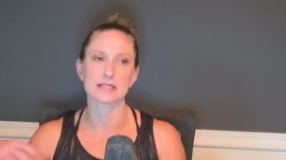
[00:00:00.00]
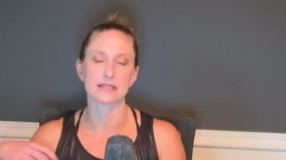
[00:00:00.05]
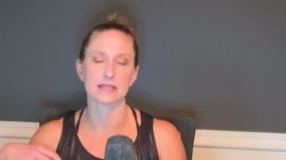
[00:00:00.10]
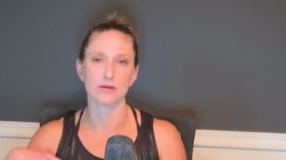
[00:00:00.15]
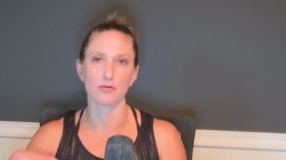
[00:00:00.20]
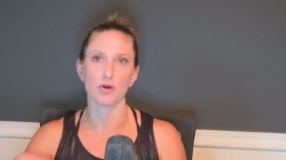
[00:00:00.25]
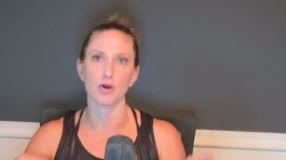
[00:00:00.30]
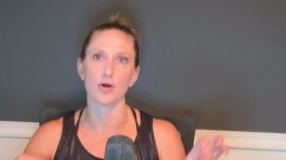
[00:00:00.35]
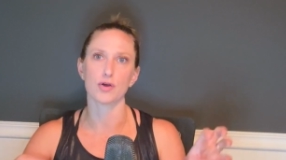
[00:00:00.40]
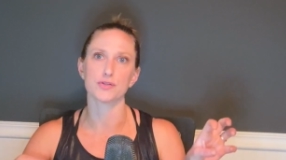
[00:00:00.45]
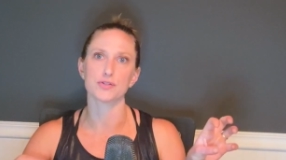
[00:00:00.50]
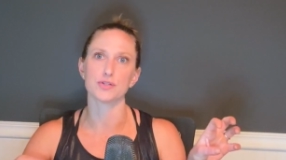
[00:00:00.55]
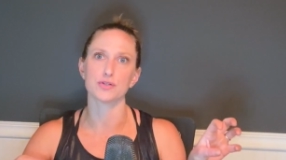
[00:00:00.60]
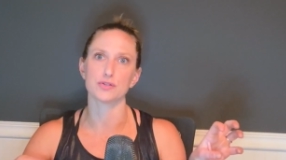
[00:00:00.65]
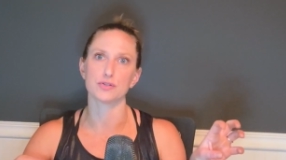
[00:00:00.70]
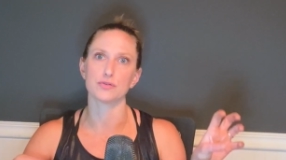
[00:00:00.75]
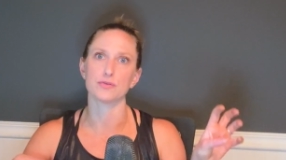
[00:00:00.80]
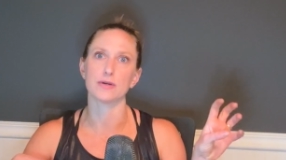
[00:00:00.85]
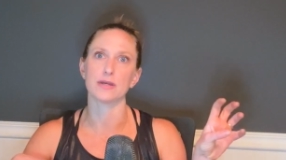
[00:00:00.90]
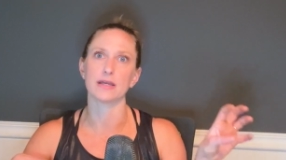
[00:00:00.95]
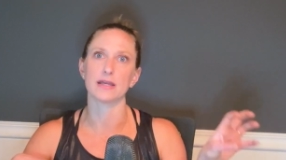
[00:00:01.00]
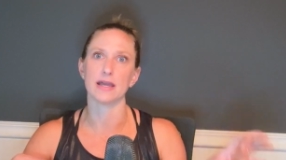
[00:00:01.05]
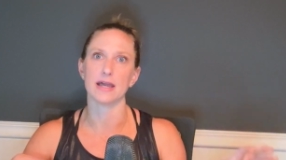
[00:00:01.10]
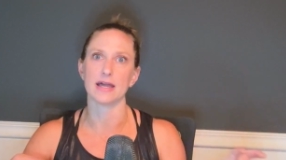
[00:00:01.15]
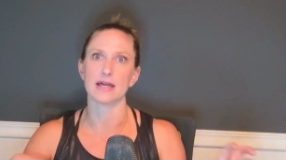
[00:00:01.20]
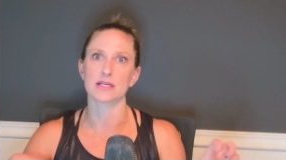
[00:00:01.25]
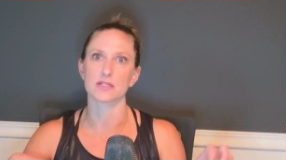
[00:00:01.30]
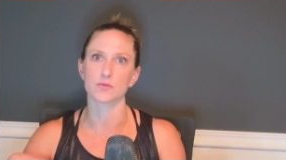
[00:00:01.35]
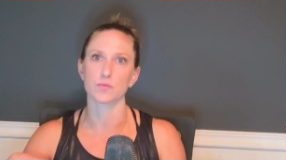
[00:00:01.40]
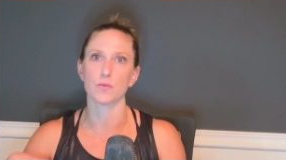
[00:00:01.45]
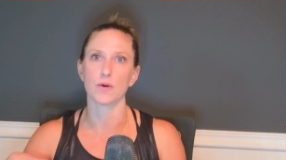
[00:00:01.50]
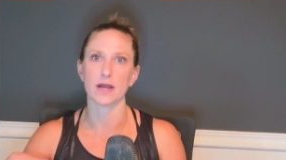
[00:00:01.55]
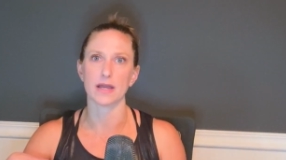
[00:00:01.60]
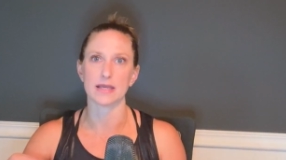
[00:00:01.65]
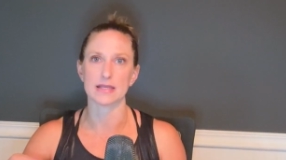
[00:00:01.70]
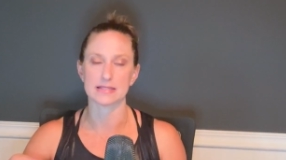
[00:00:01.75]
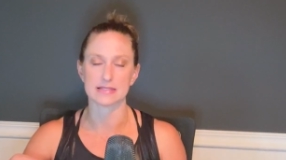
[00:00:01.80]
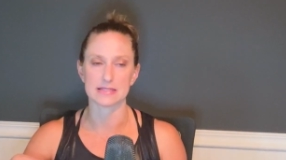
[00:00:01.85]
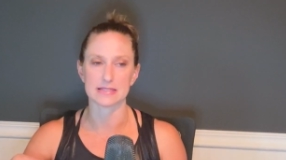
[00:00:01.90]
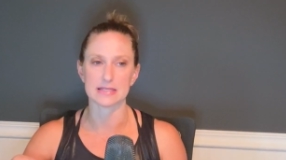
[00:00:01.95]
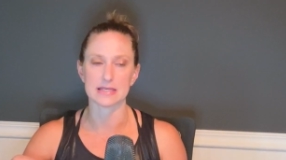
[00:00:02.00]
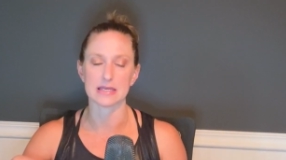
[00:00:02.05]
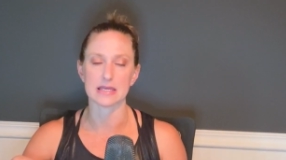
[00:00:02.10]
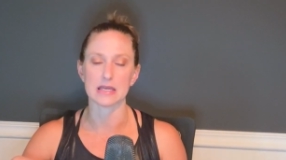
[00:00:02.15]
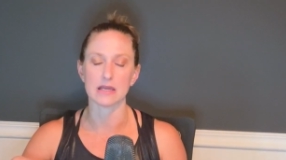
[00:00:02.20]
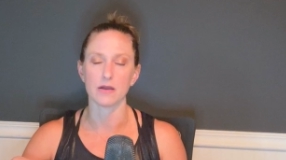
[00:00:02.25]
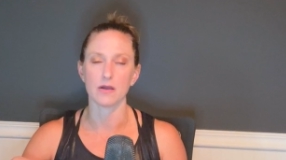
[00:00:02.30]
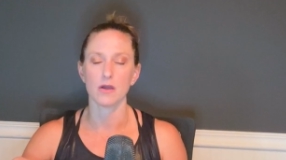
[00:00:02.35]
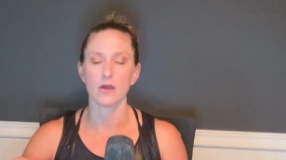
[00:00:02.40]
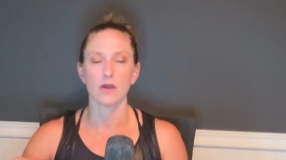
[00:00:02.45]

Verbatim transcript: They were also doing X, Y, and Z